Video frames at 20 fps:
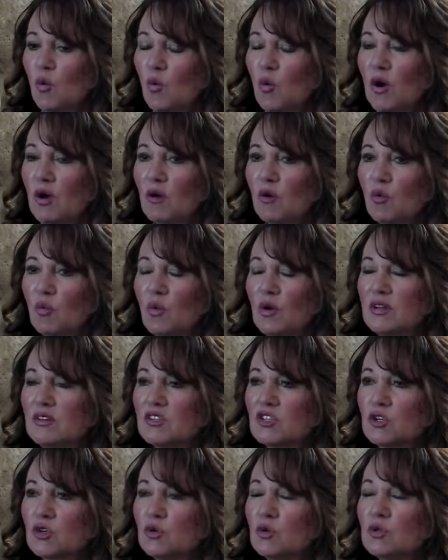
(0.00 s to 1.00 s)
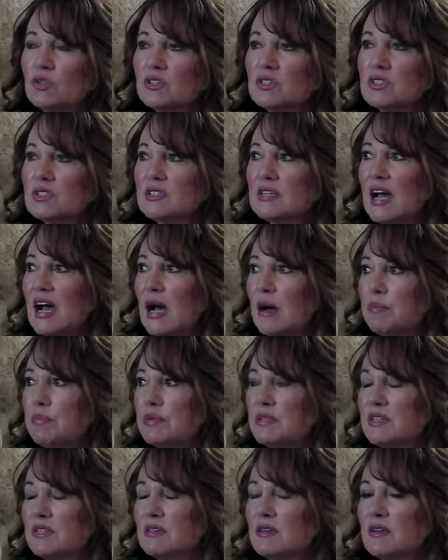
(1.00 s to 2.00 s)
Well, when school
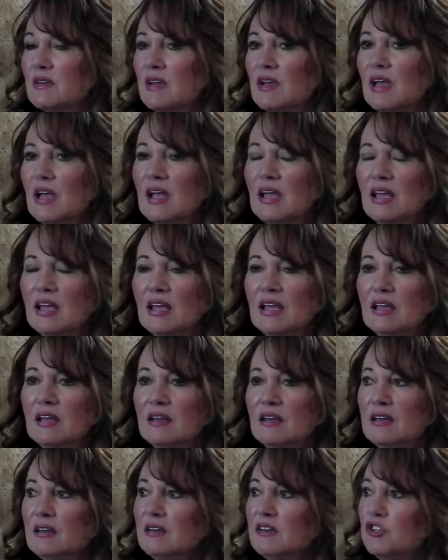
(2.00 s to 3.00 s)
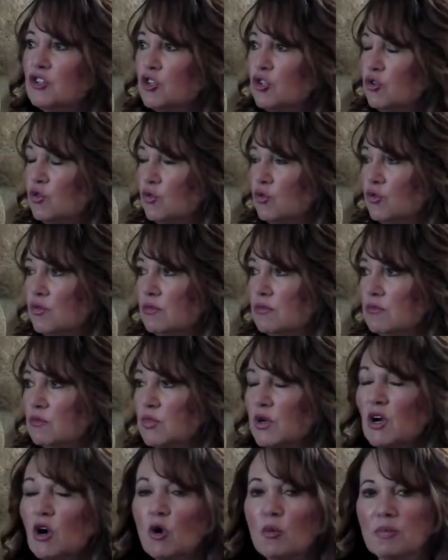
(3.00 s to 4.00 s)
stops in June,
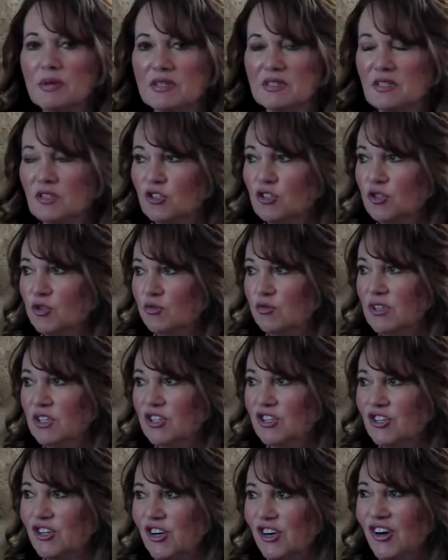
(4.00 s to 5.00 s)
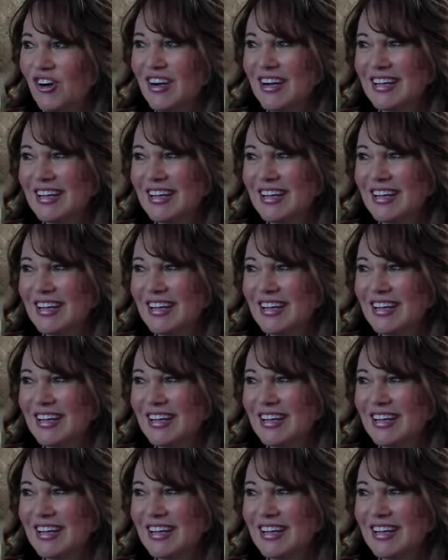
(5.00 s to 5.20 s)
we hope it's in June this year.